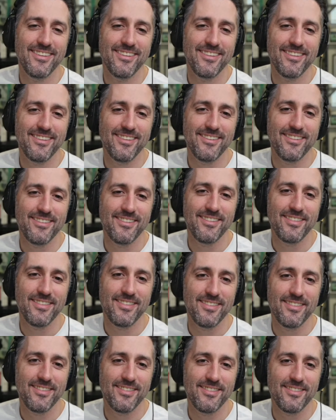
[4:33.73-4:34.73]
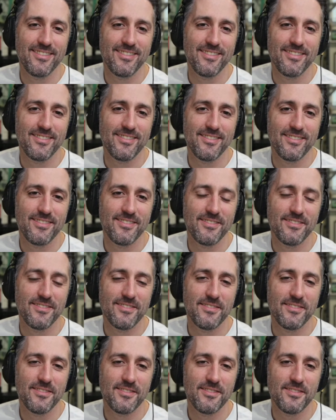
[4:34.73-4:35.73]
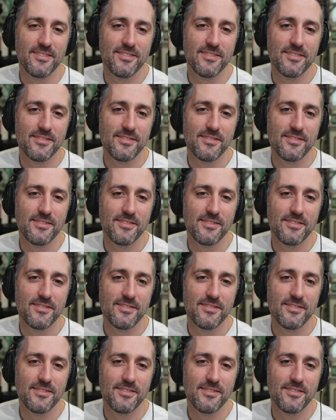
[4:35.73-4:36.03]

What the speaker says: The person shown says nothing.